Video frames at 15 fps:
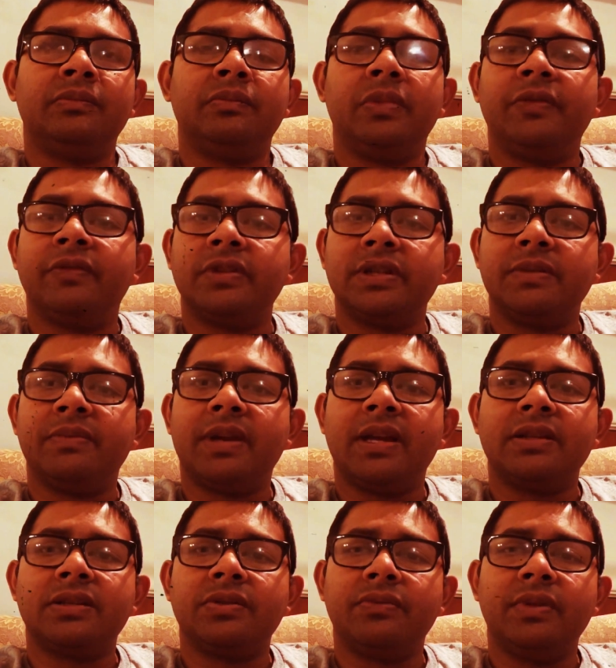before she
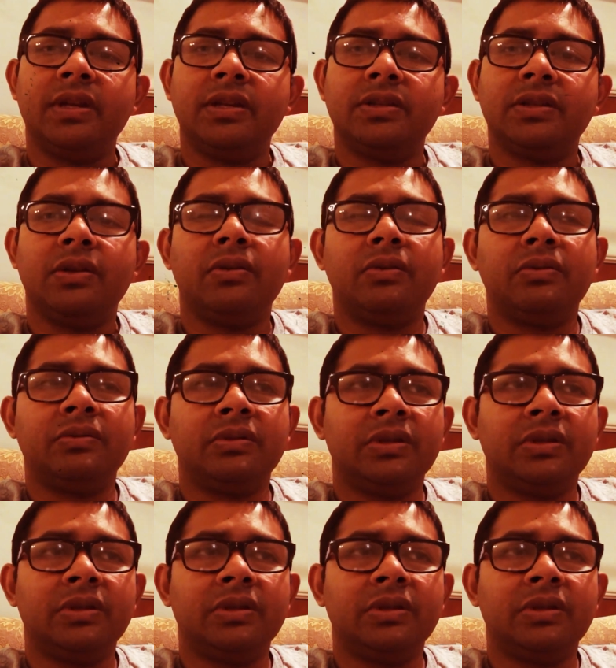passed away. So